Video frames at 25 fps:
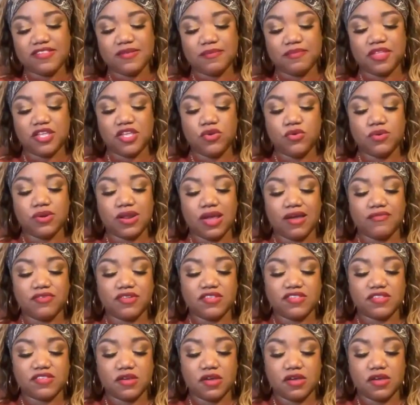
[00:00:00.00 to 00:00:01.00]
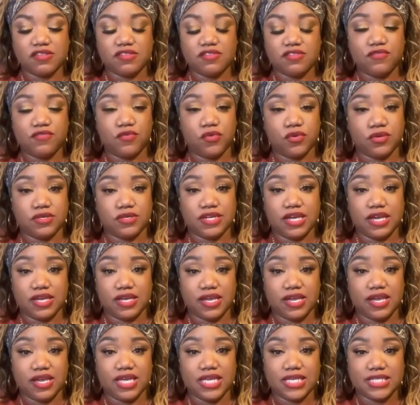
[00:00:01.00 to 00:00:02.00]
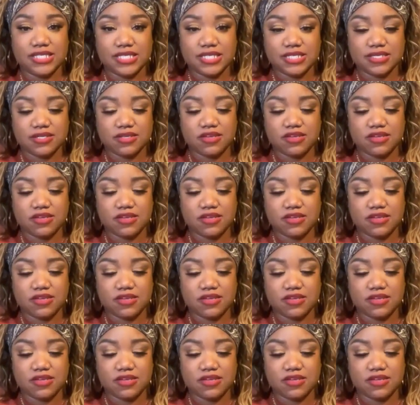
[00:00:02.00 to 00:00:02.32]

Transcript: something you and I have discussed for decades,